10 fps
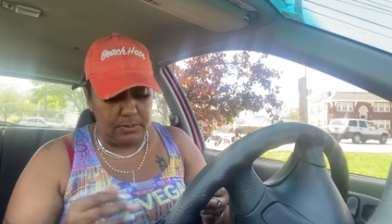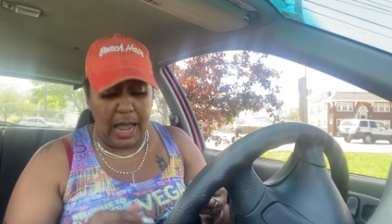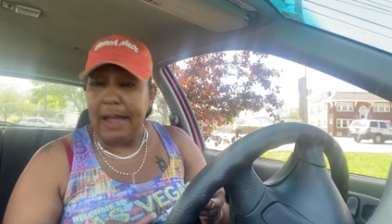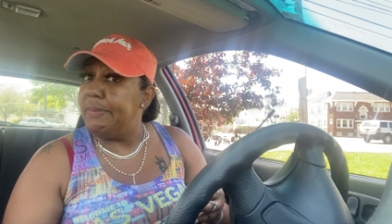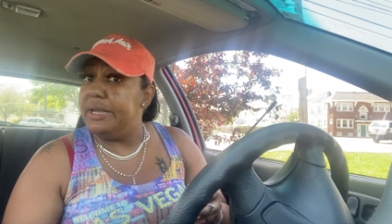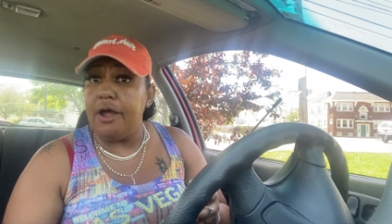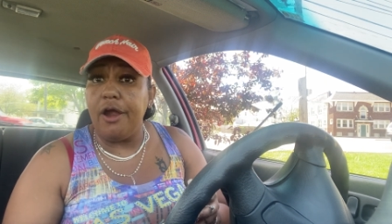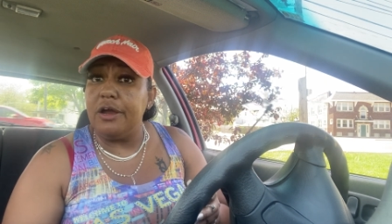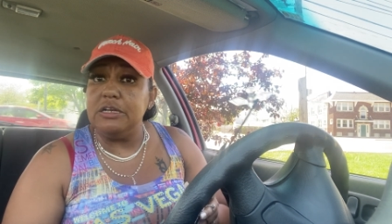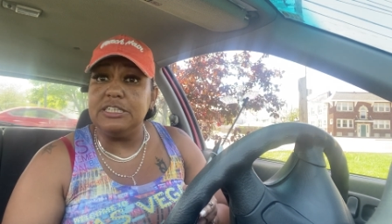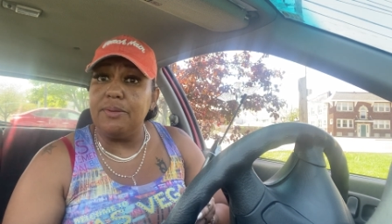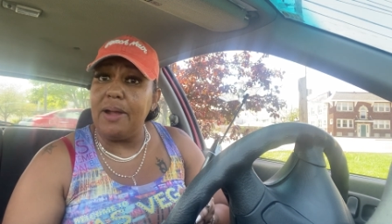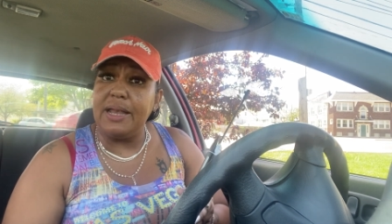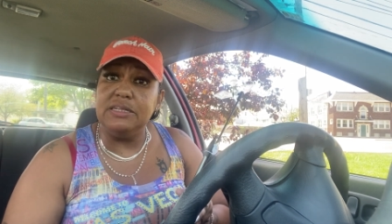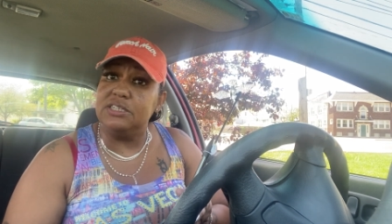I be darned,
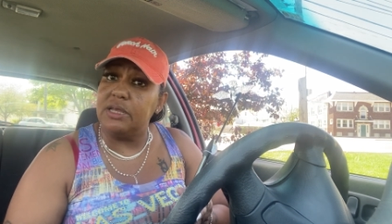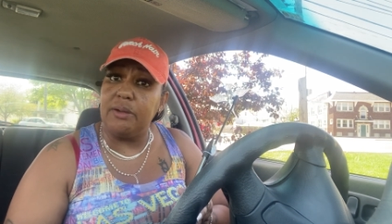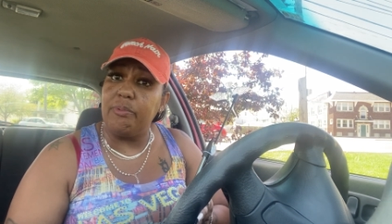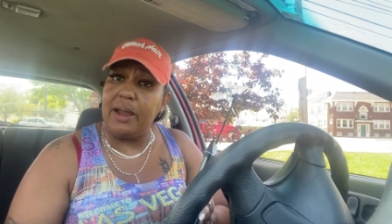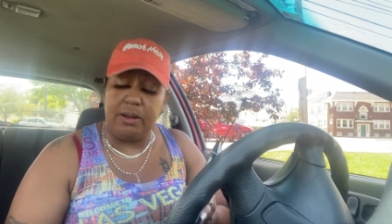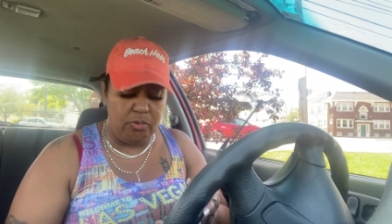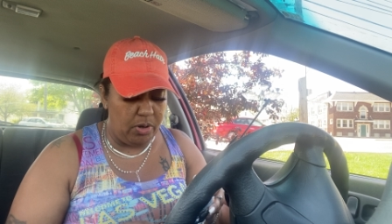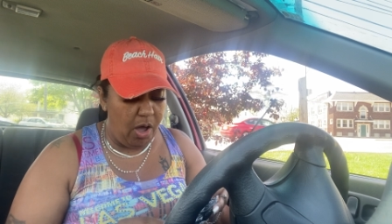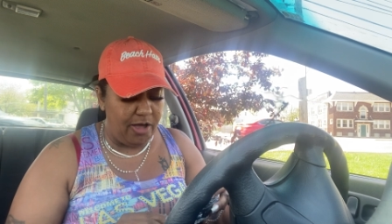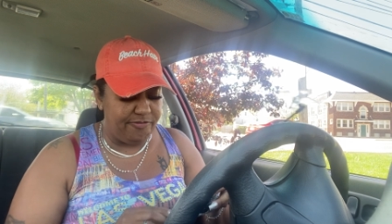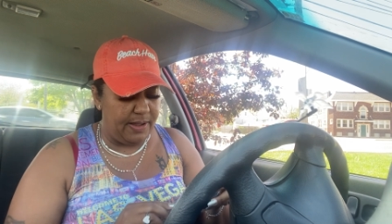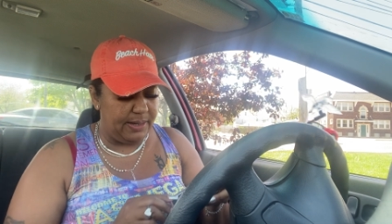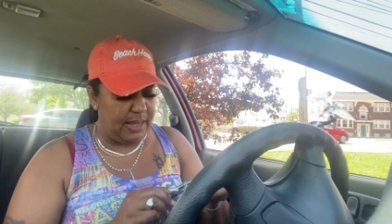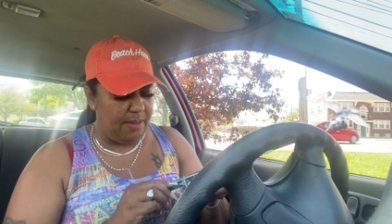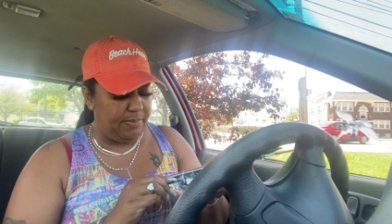somebody took it right on off,
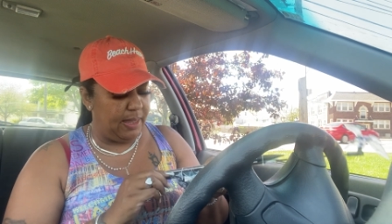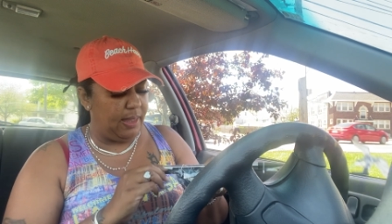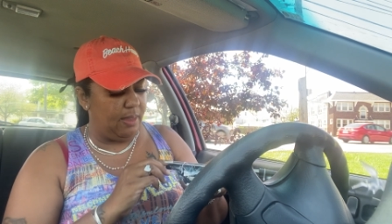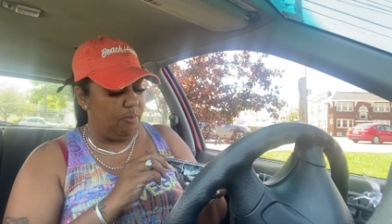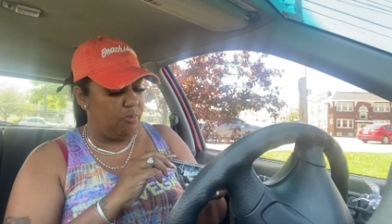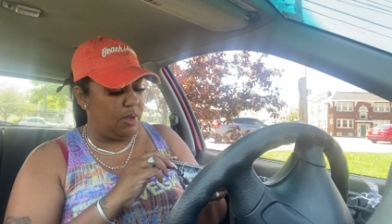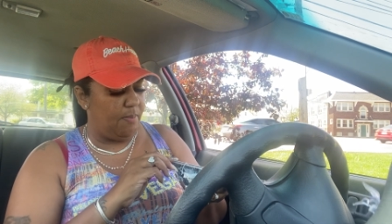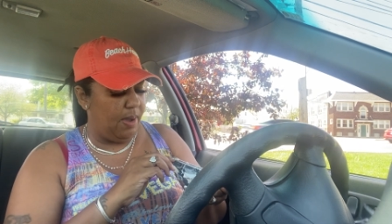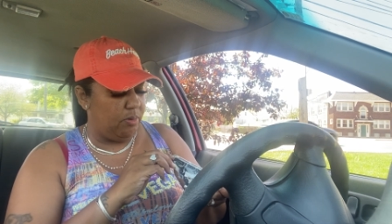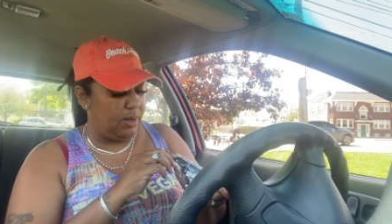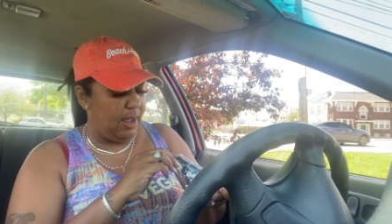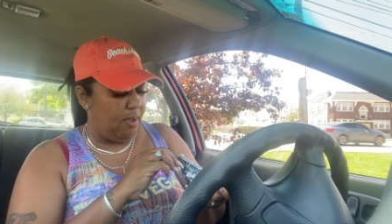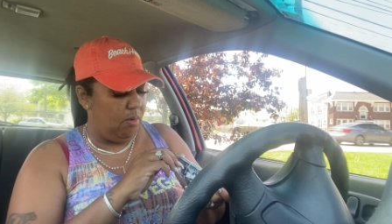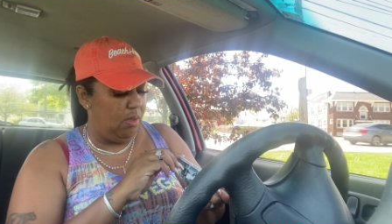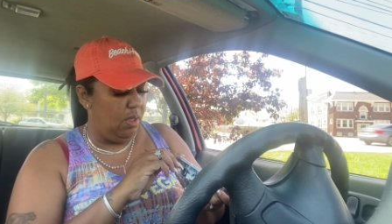honey. I mean, come on
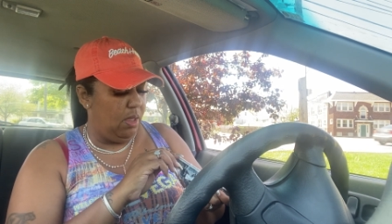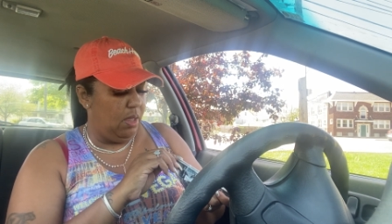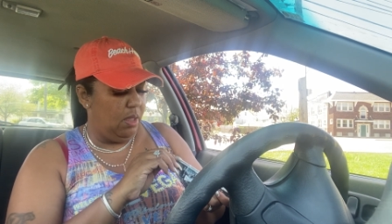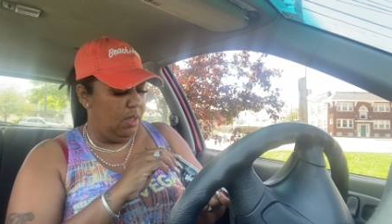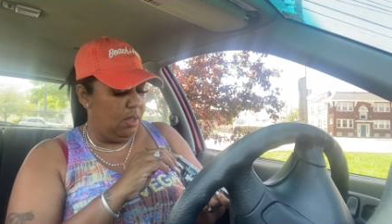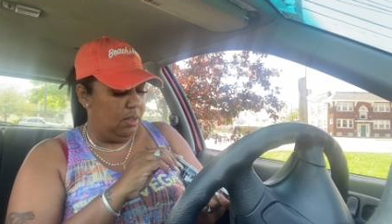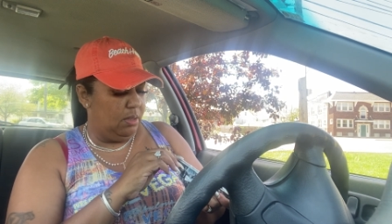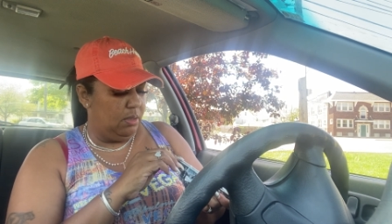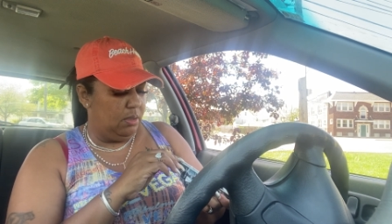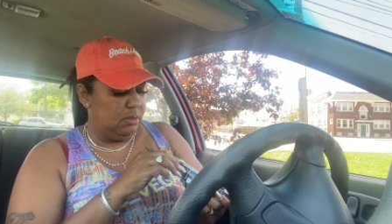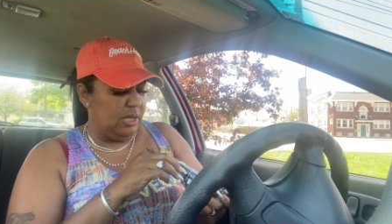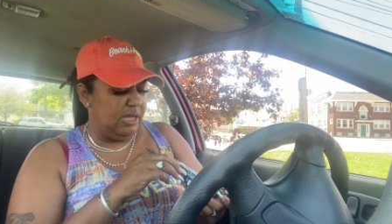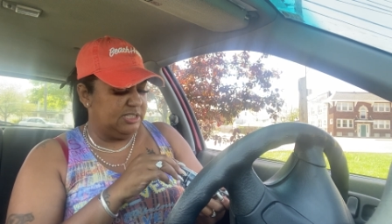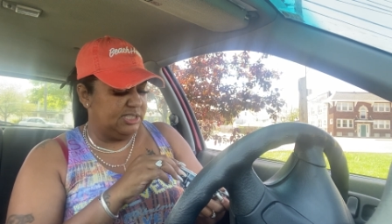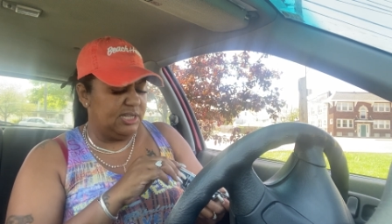now.
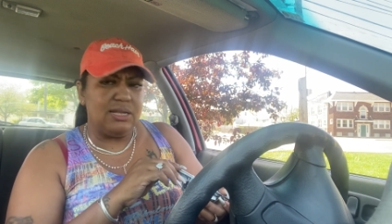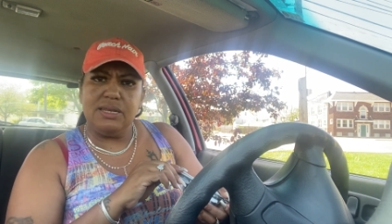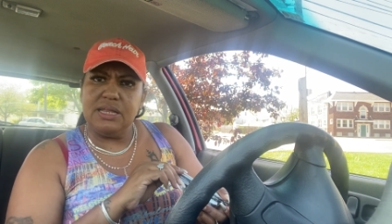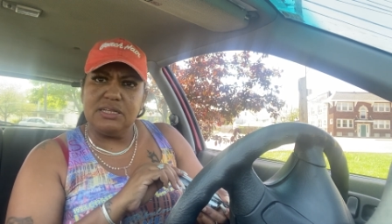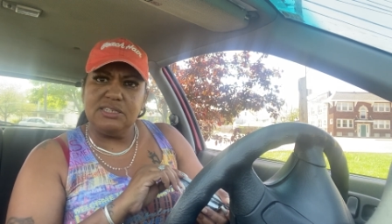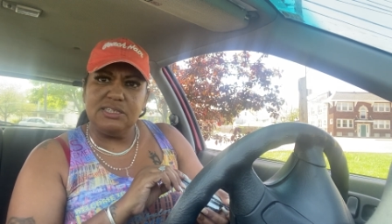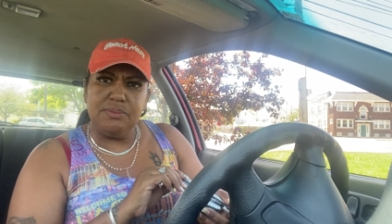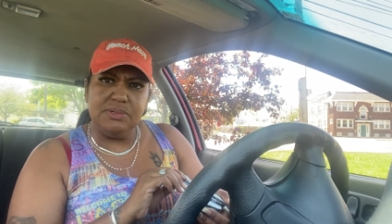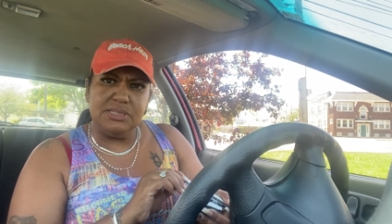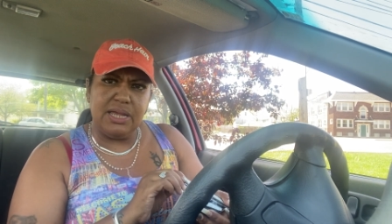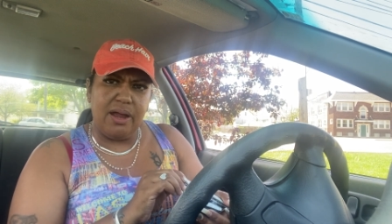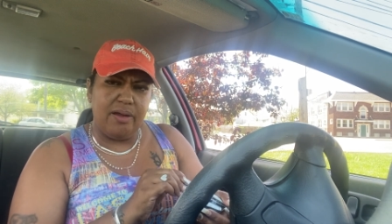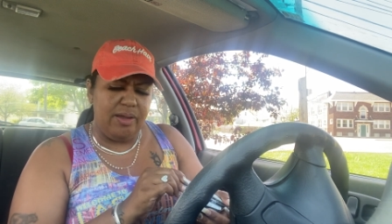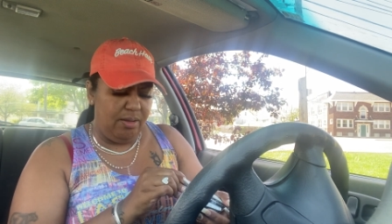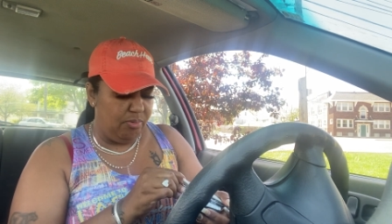Y'all stealing at the
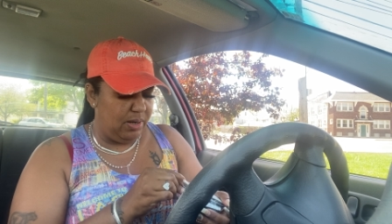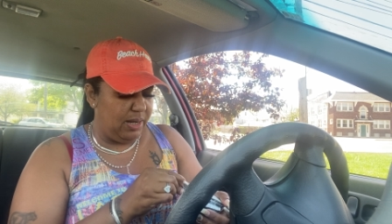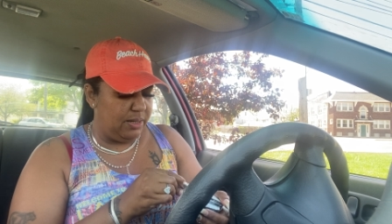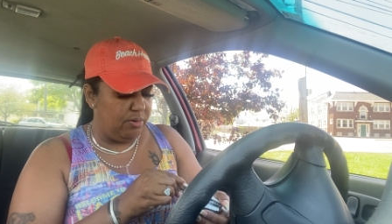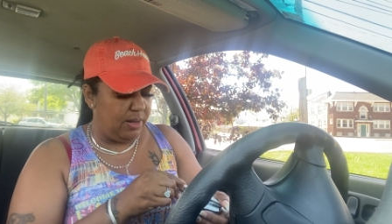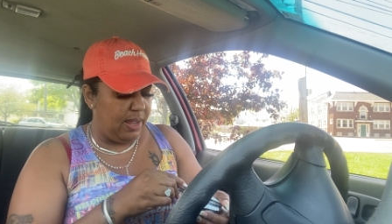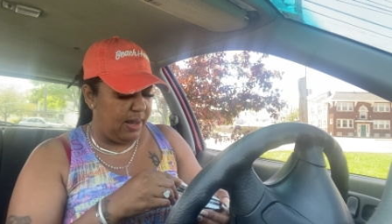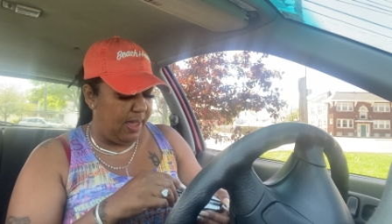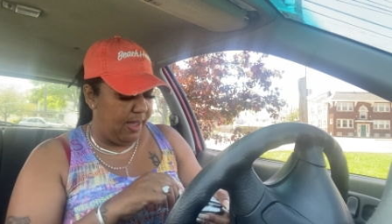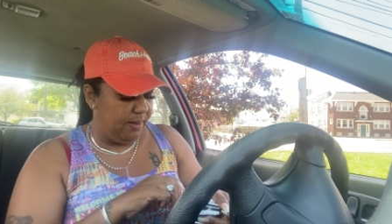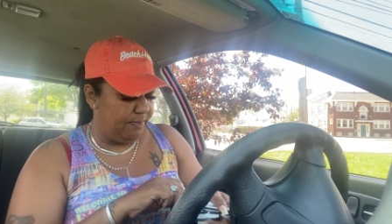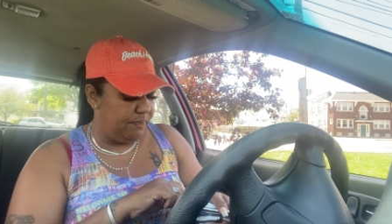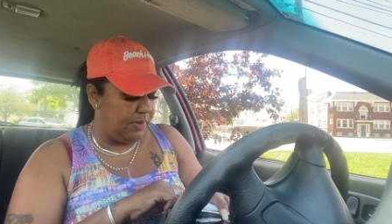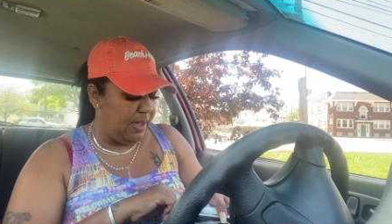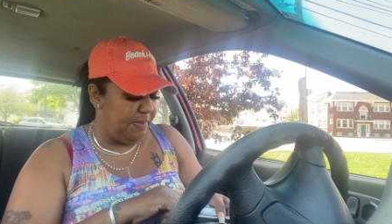cemetery? Where they do that at?
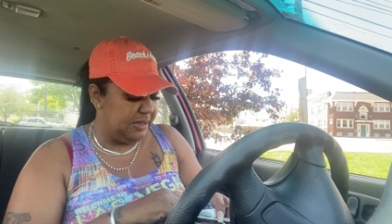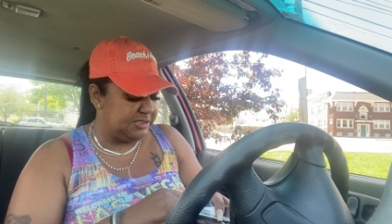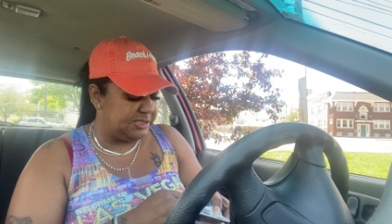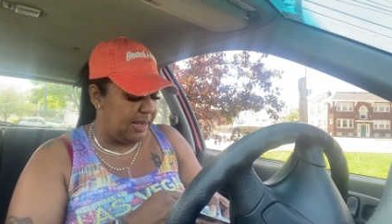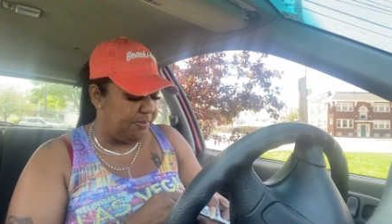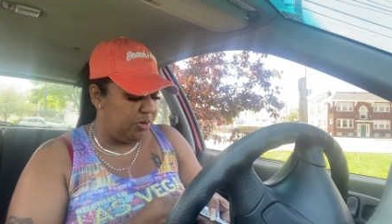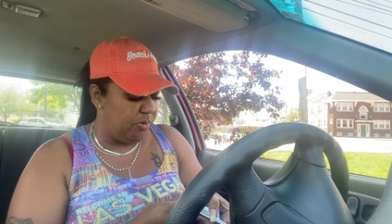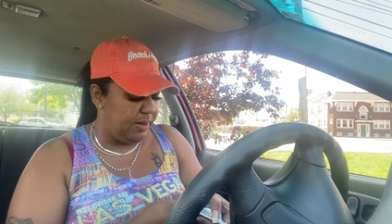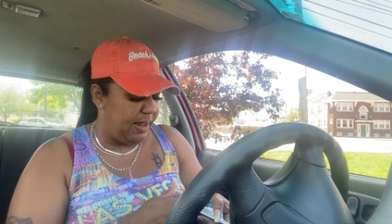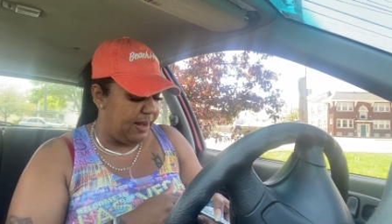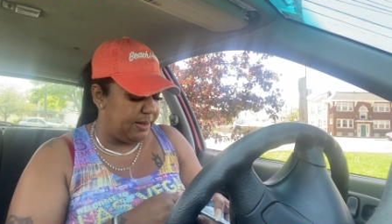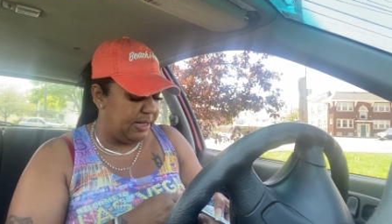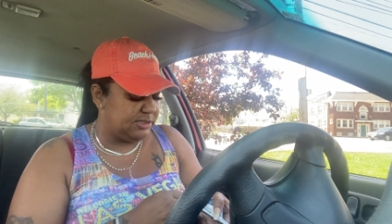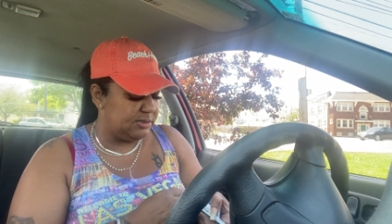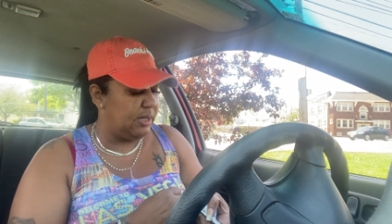Y'all better stop doing that.
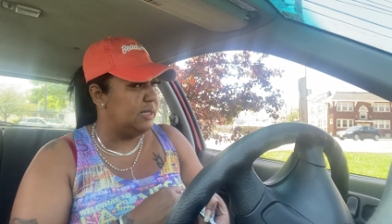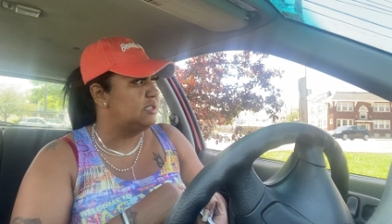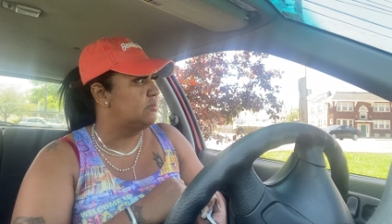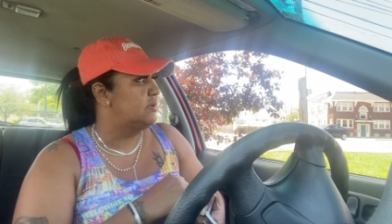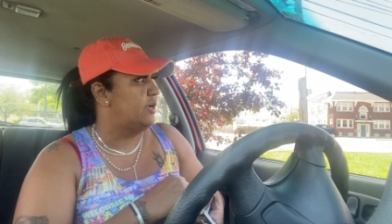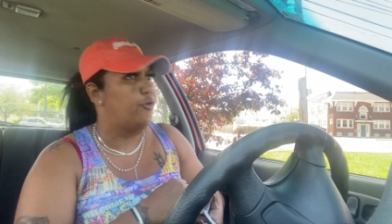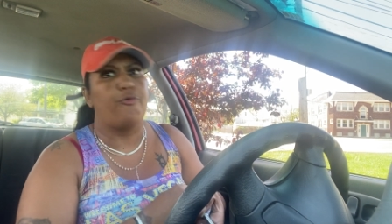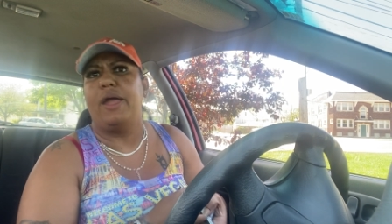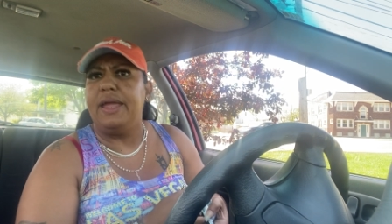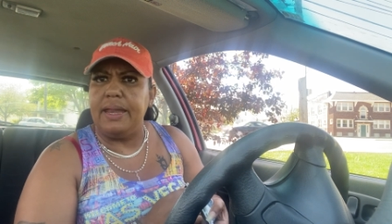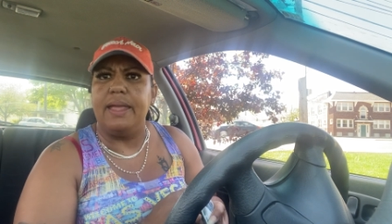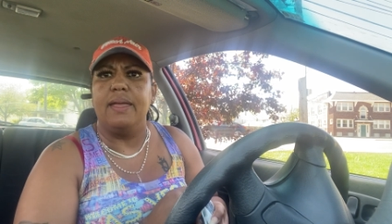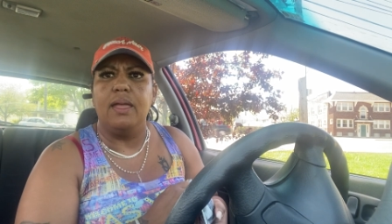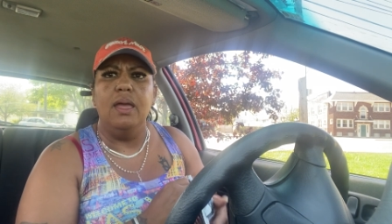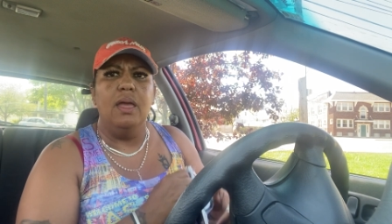That's that's degrading.